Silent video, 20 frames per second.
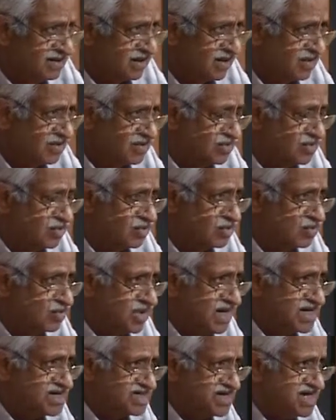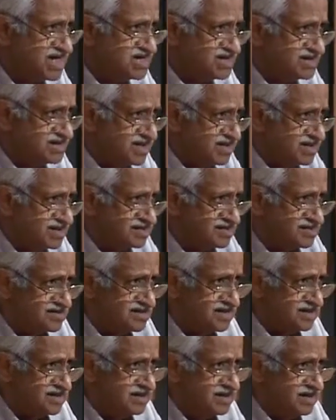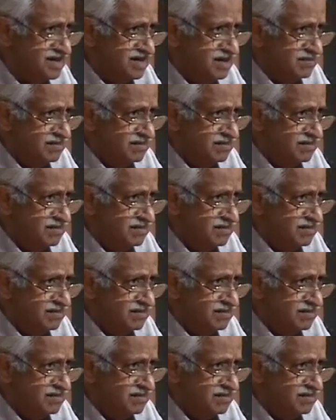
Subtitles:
You can't change the history